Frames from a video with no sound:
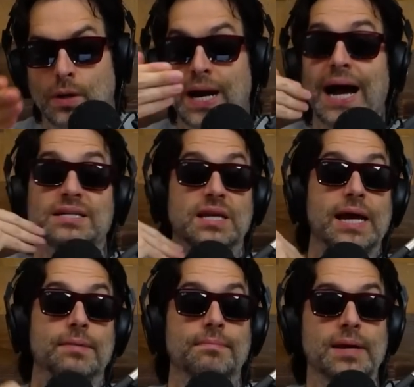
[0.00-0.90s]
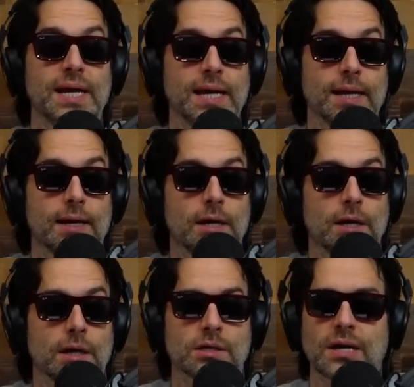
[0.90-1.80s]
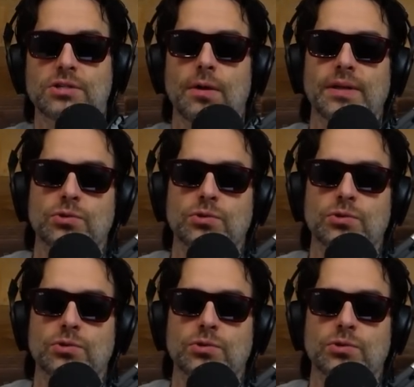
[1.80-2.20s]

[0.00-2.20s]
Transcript: guys like me, because I was talking about